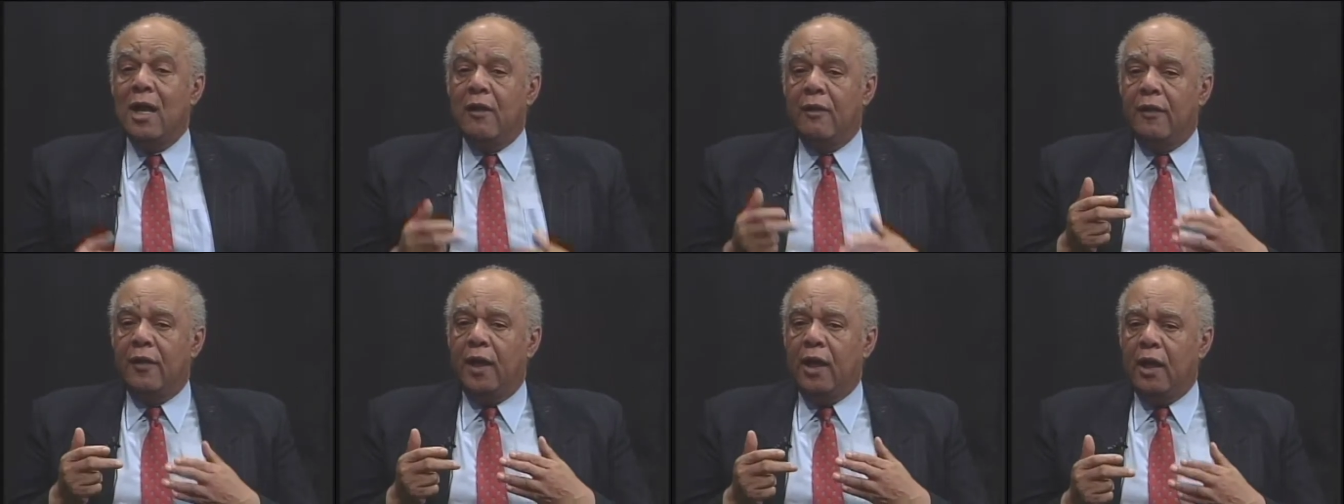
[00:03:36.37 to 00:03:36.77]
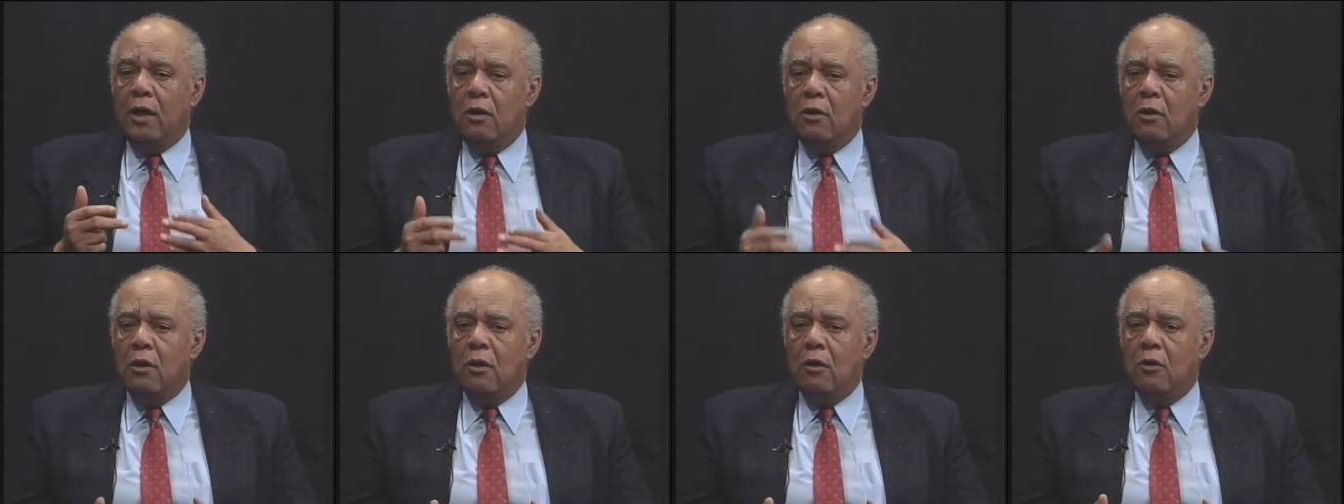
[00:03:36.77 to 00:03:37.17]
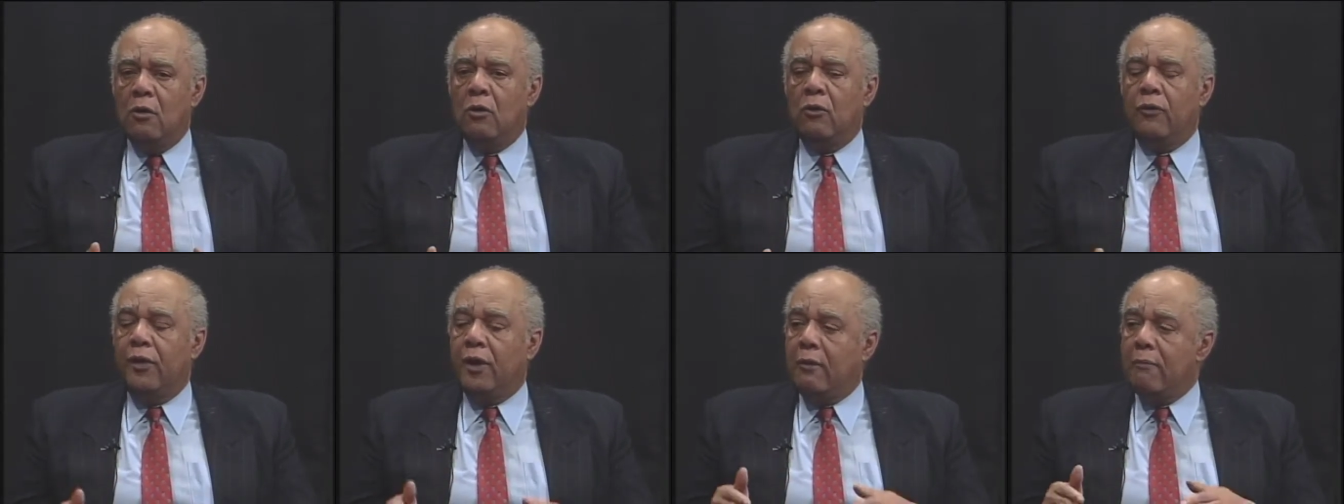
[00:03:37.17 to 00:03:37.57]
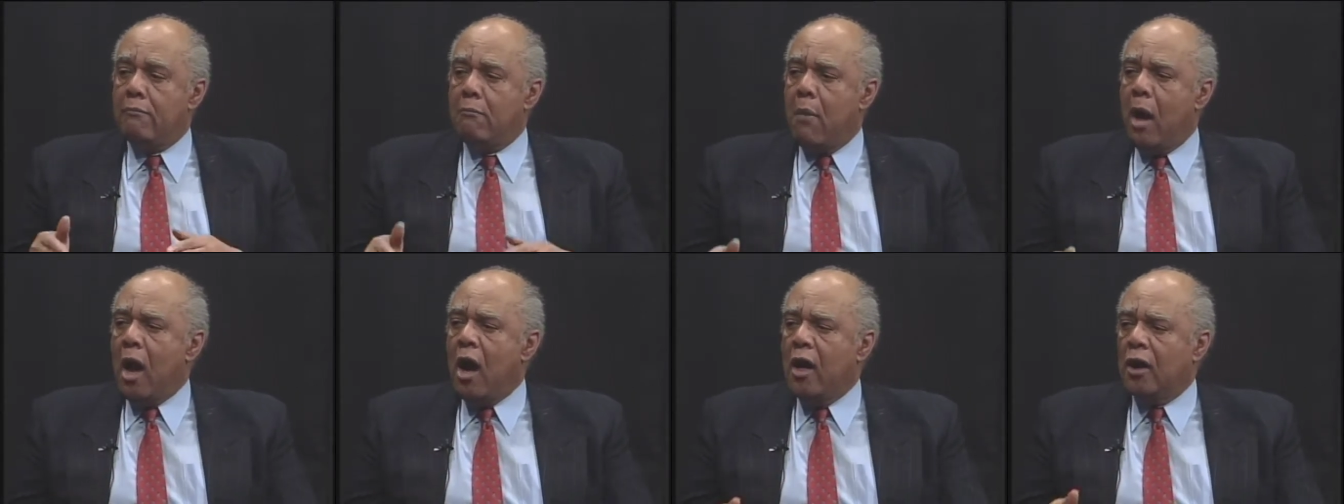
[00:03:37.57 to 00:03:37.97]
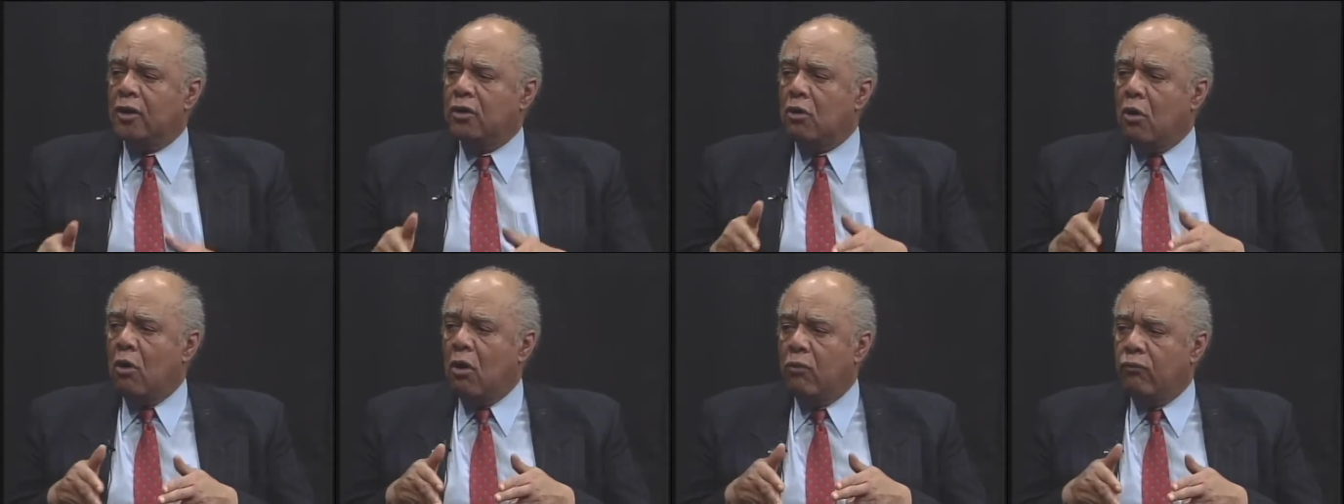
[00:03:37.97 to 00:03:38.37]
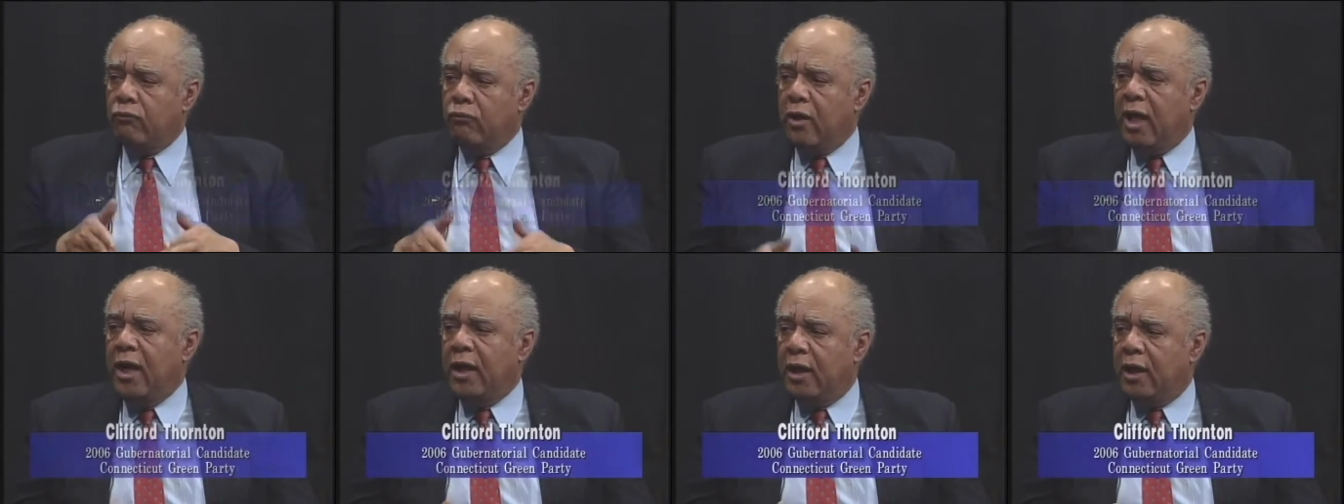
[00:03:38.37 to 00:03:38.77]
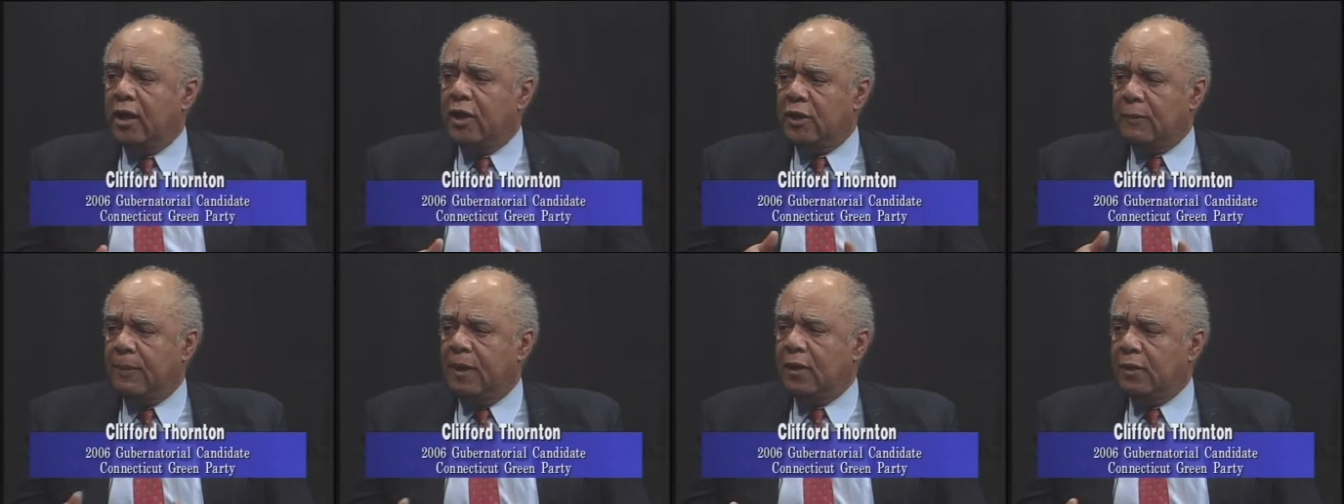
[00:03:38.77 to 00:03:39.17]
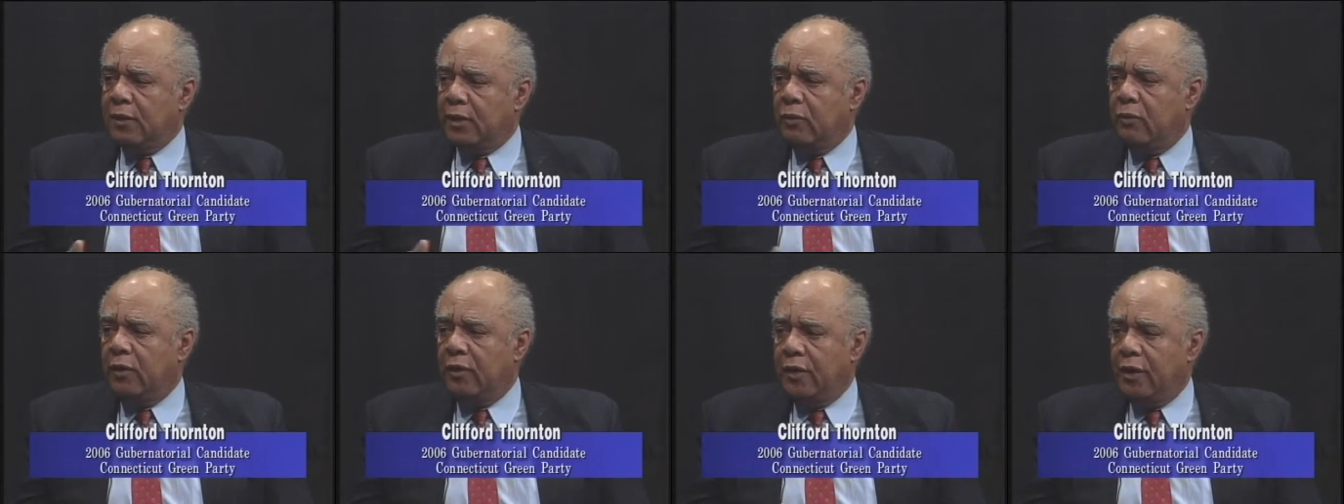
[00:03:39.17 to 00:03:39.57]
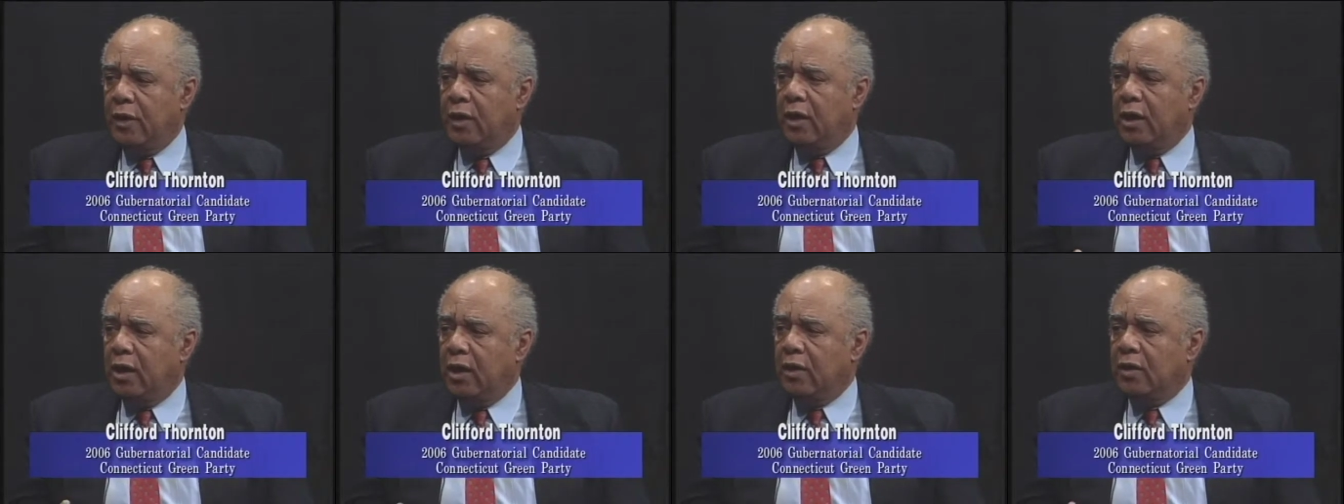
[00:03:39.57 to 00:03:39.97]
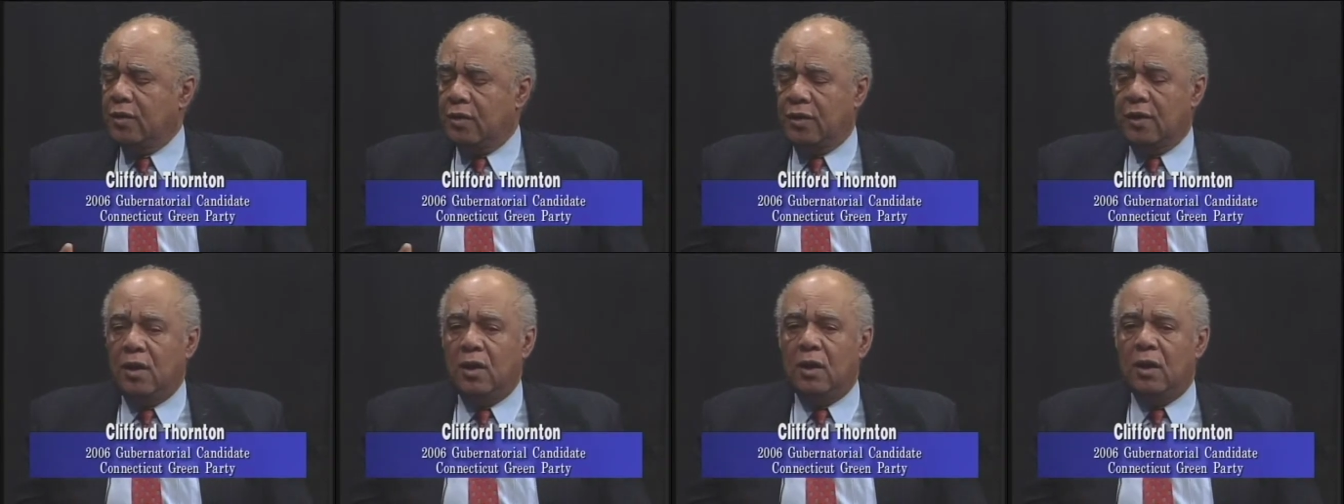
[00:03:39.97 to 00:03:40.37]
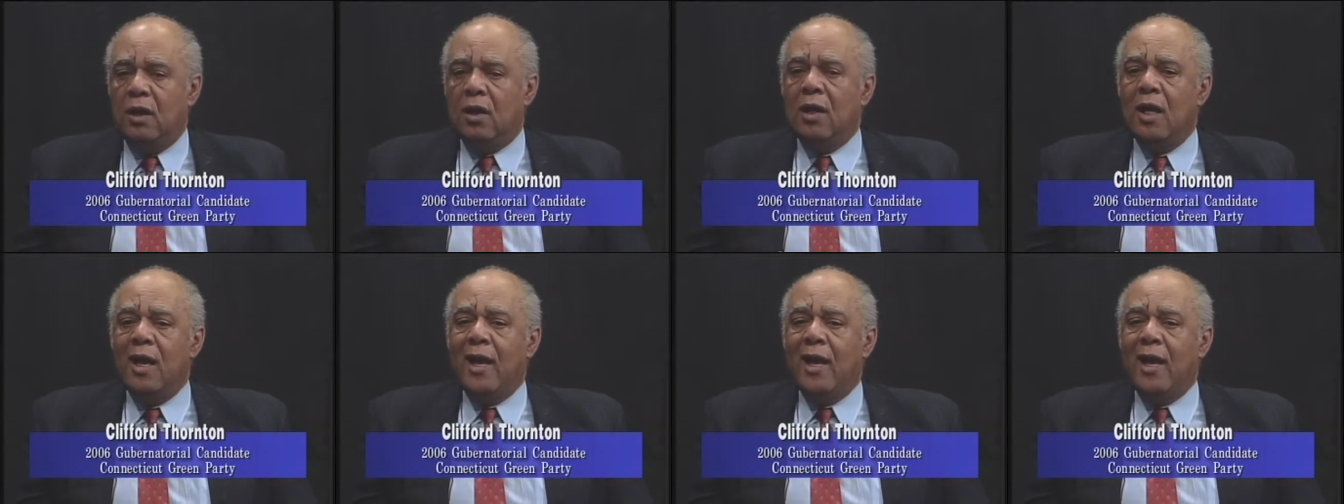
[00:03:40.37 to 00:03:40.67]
they know they're marked already, especially within the inner city,